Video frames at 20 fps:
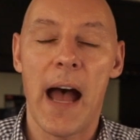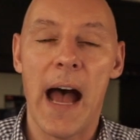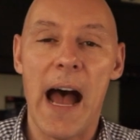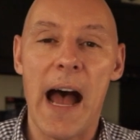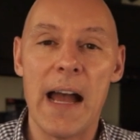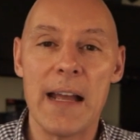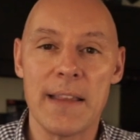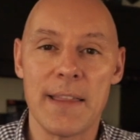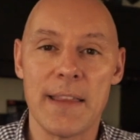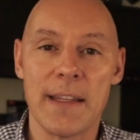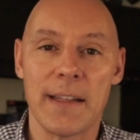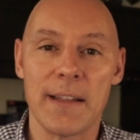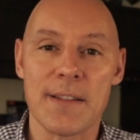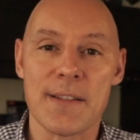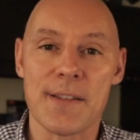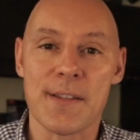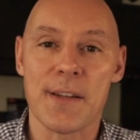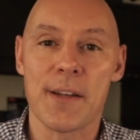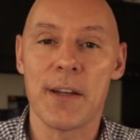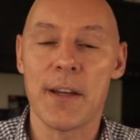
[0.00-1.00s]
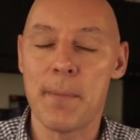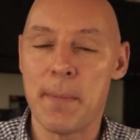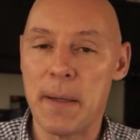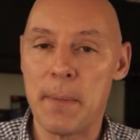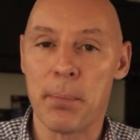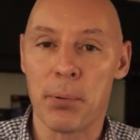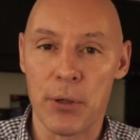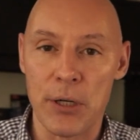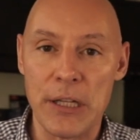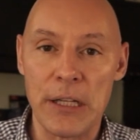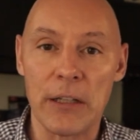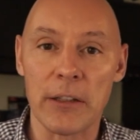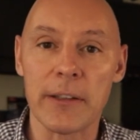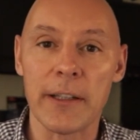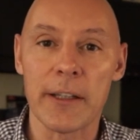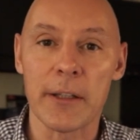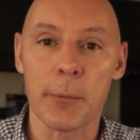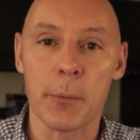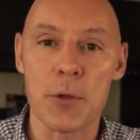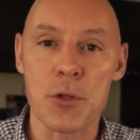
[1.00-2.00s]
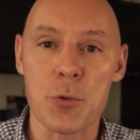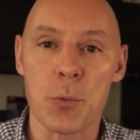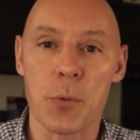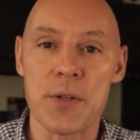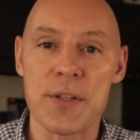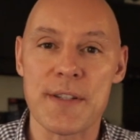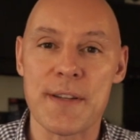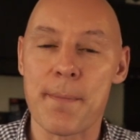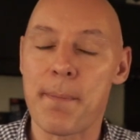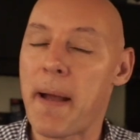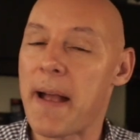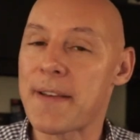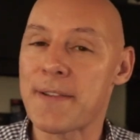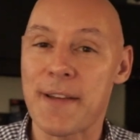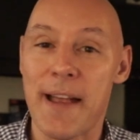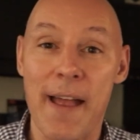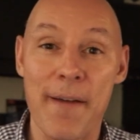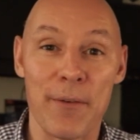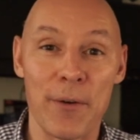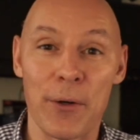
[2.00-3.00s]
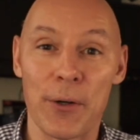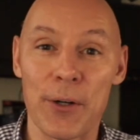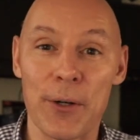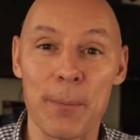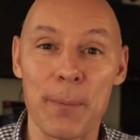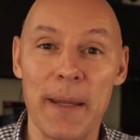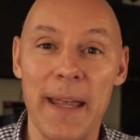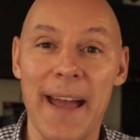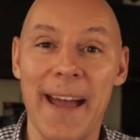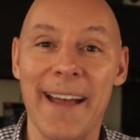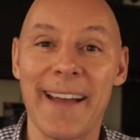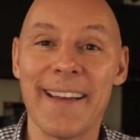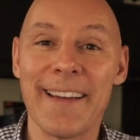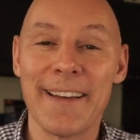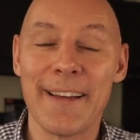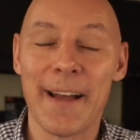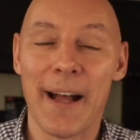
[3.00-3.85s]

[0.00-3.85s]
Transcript: I think it's going to be pretty clear which one's the best. I haven't heard them yet.